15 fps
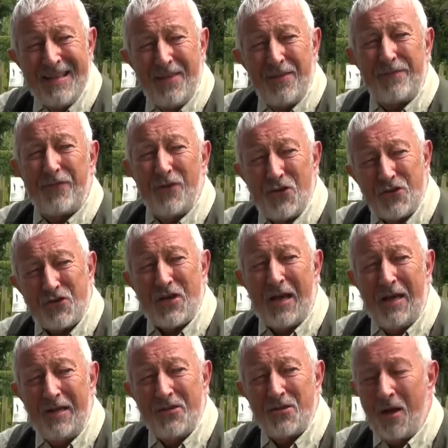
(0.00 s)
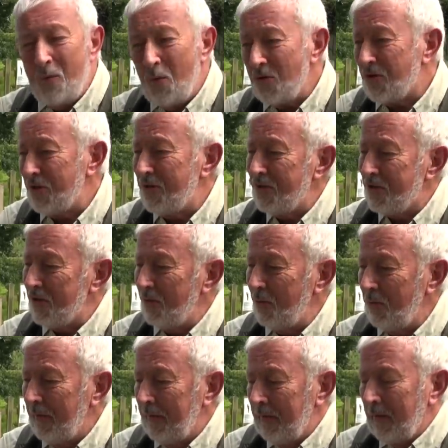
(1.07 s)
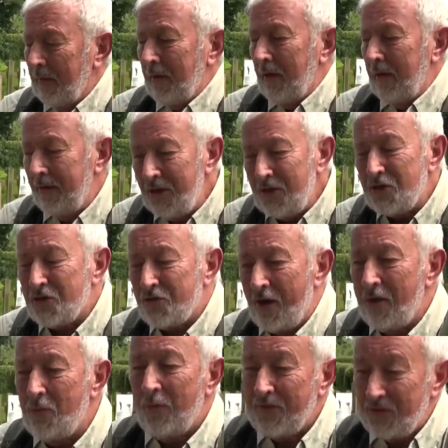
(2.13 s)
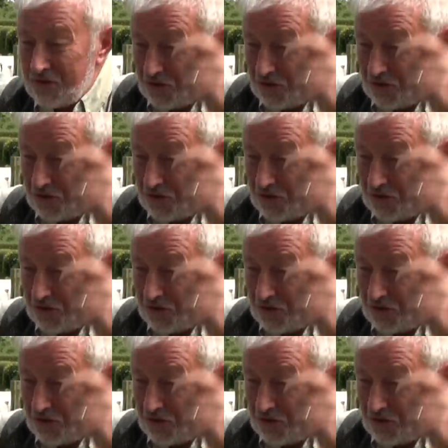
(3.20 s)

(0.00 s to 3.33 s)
The first tale is I wanted to do an intro with a